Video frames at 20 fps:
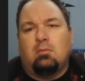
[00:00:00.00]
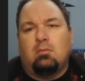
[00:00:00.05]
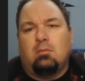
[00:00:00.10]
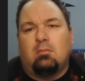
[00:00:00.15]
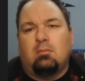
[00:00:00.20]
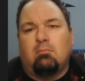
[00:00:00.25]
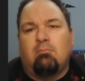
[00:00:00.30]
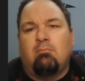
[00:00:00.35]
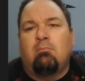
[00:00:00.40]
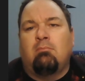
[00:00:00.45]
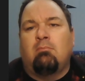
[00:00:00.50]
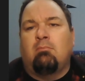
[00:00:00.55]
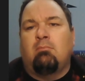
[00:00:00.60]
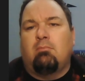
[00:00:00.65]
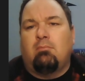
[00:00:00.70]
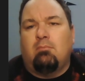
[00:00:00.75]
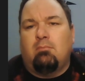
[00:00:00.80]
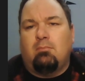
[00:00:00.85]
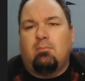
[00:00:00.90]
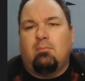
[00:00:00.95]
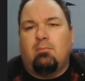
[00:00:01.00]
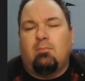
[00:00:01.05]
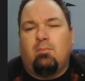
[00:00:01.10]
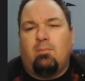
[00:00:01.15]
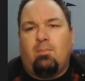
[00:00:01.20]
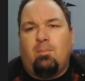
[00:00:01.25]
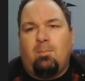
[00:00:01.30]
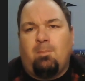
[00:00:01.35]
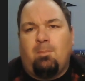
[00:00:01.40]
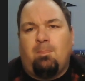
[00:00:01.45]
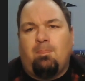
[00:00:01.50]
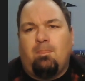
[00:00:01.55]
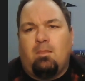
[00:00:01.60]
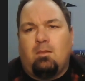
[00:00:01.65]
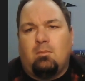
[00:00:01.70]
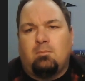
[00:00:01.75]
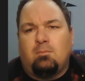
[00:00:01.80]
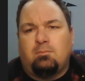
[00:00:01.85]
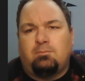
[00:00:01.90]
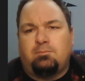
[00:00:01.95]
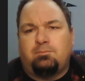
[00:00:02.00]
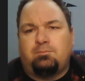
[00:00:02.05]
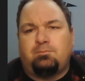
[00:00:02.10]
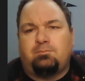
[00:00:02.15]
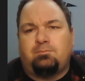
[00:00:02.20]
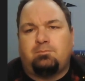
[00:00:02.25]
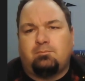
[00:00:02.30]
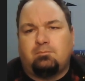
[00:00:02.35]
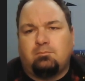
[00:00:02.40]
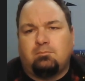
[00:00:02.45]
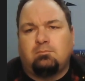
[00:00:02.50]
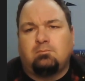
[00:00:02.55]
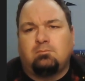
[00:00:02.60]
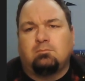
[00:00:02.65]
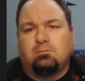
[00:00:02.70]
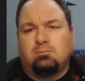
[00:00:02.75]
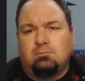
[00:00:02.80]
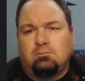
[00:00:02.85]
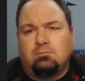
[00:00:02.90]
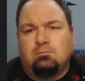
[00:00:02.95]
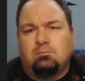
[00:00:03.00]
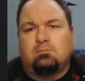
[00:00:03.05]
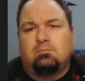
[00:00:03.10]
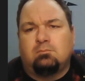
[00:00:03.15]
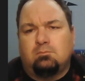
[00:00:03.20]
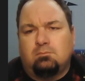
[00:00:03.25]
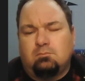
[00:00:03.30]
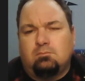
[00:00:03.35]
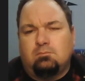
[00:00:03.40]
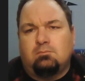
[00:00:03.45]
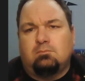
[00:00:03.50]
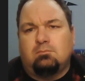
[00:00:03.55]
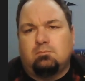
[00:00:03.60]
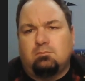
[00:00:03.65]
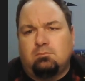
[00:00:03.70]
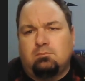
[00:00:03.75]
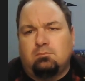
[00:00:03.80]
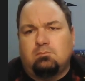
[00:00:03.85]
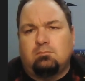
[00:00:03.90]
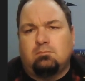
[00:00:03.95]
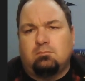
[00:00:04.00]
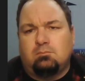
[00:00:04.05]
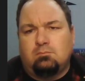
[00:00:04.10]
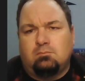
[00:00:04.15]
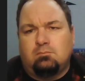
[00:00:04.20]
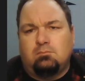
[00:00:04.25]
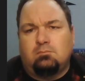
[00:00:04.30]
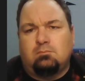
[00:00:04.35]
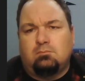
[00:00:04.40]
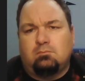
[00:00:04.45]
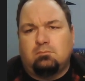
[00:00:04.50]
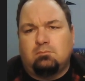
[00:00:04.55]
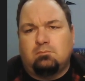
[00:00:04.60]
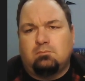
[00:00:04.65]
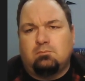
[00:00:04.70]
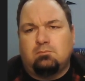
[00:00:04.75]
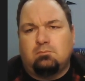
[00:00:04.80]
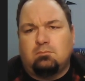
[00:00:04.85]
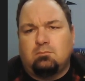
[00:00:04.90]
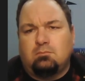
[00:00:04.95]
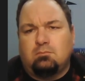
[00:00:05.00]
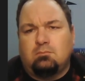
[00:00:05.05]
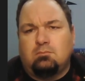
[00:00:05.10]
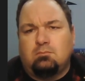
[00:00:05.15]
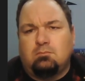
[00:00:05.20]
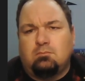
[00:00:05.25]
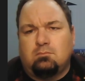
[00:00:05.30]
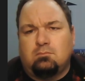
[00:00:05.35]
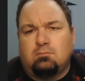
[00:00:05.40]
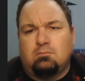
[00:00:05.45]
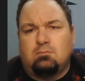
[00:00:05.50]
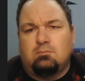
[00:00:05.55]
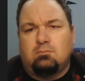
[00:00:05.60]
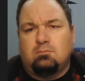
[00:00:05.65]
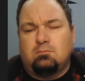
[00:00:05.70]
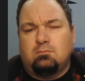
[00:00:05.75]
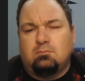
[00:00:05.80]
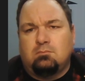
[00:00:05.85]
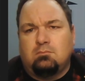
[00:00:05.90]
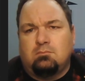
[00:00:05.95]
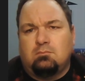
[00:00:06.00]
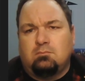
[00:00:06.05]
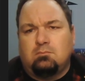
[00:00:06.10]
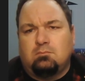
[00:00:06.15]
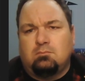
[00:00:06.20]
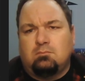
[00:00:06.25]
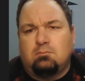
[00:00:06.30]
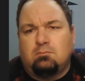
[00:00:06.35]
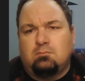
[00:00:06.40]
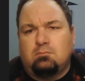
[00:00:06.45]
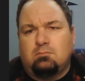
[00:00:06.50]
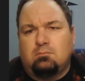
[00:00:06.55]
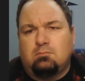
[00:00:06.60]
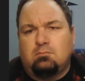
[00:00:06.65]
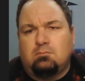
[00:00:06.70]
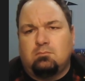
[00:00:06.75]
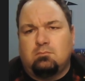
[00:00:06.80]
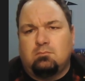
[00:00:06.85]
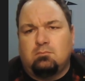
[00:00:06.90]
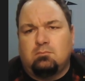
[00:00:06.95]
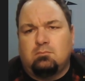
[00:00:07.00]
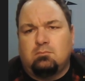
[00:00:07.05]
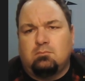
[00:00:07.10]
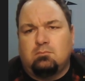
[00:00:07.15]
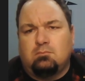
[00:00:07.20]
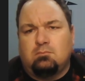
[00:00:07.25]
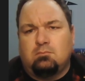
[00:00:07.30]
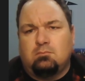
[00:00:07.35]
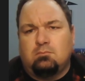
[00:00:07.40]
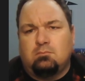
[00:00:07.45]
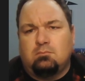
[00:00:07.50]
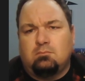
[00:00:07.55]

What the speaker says: This person isn't speaking.